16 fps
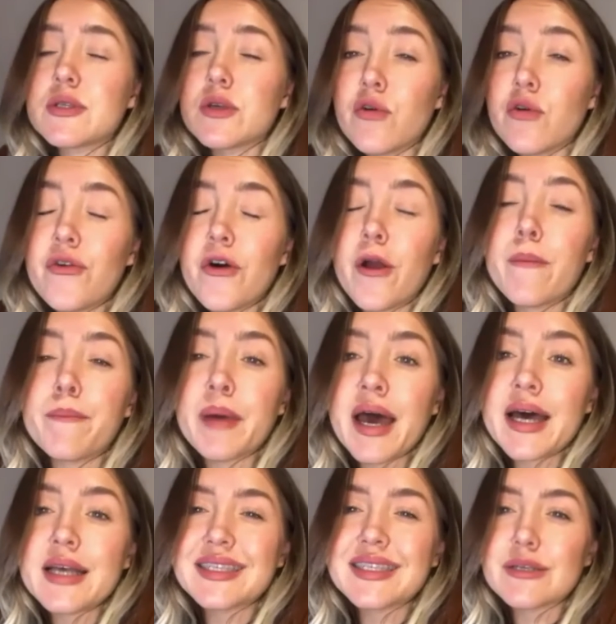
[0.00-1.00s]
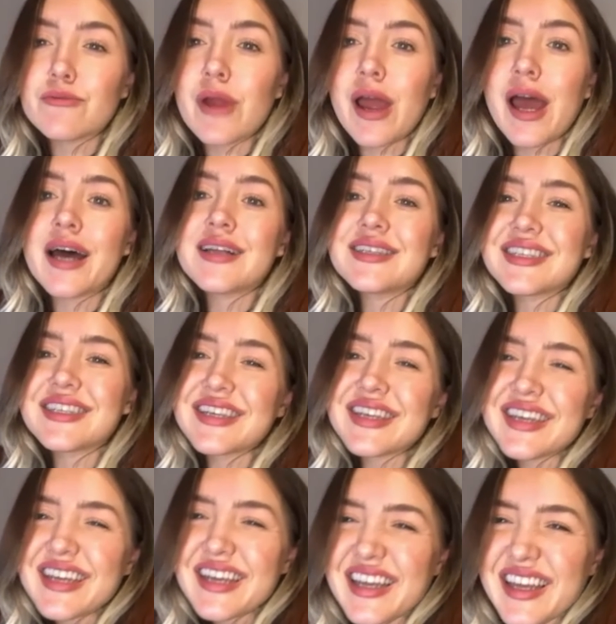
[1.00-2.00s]
So far, bats and rats,
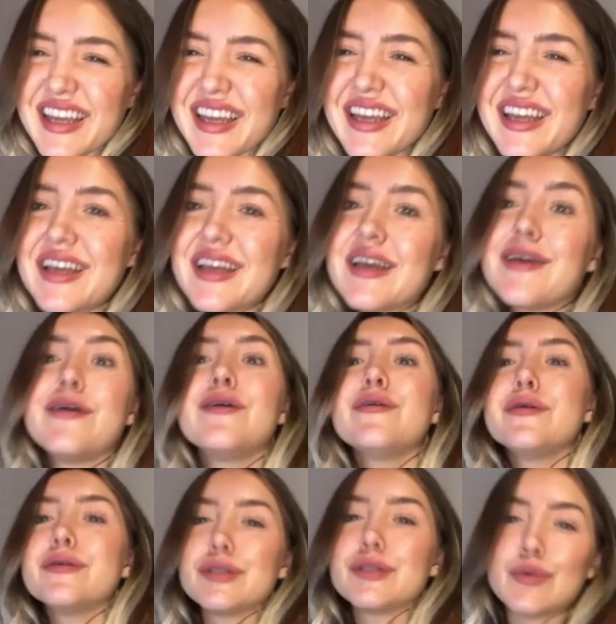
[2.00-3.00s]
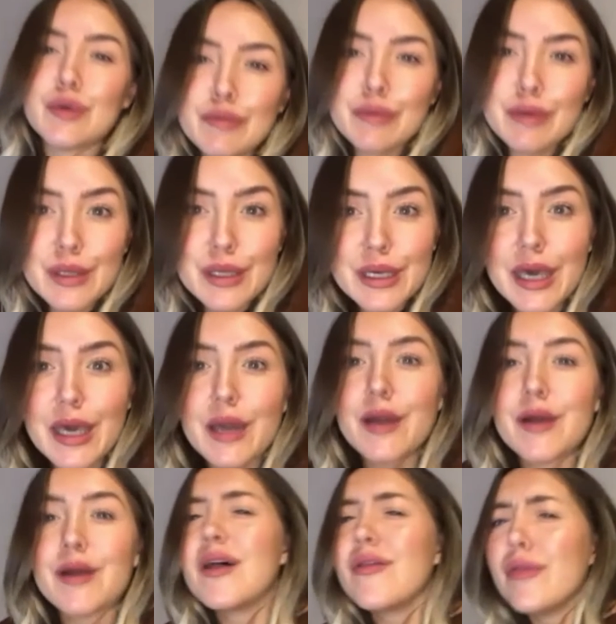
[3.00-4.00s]
do we really
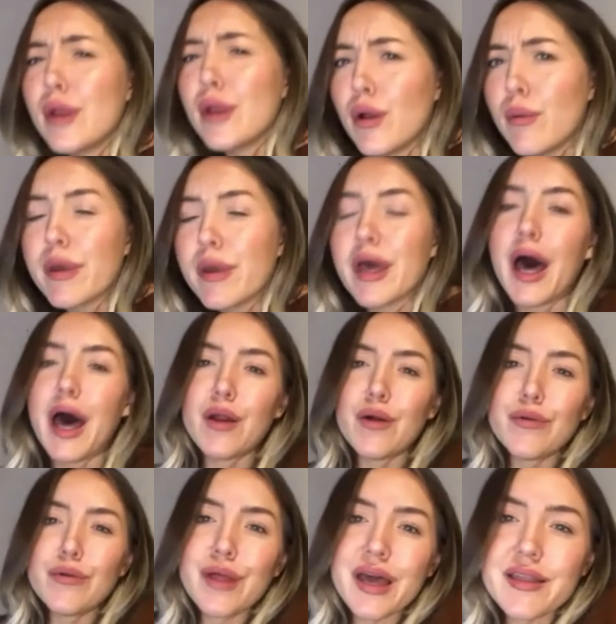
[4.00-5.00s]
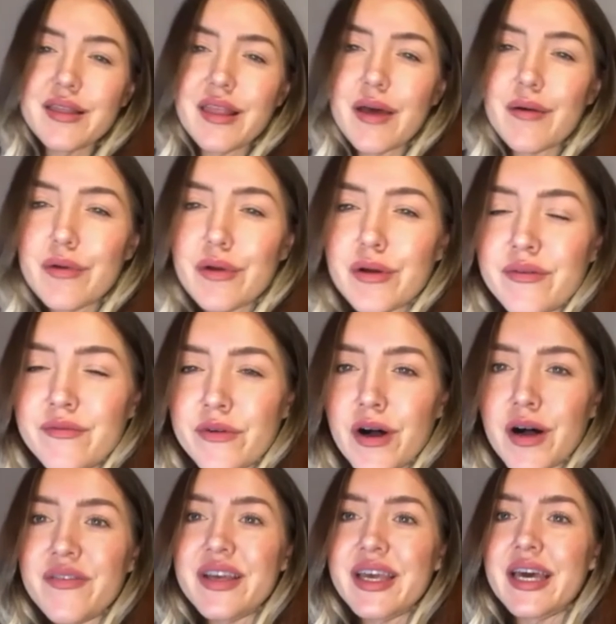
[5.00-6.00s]
care? A little bit. I don't like that we were
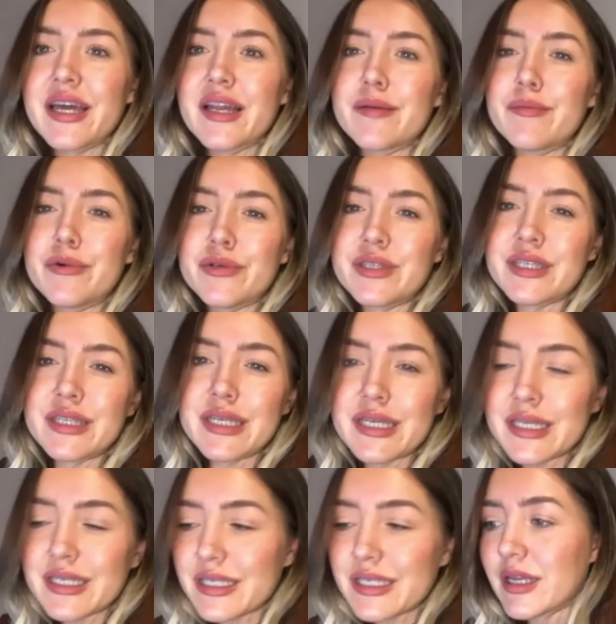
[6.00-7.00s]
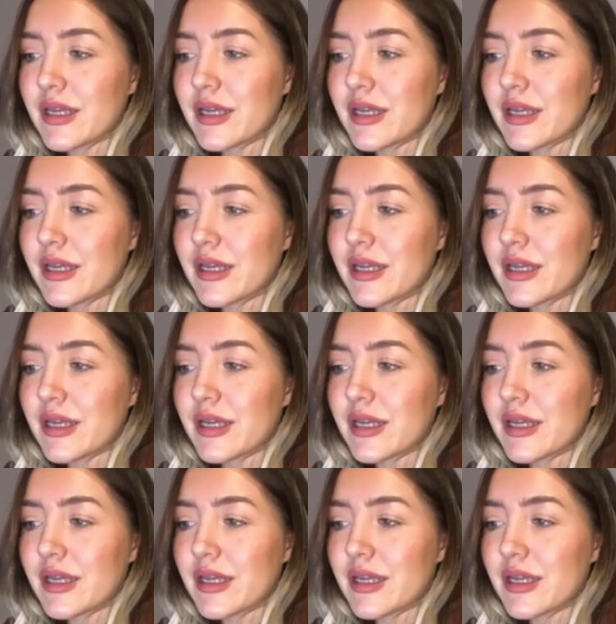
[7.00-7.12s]
involving animals in this.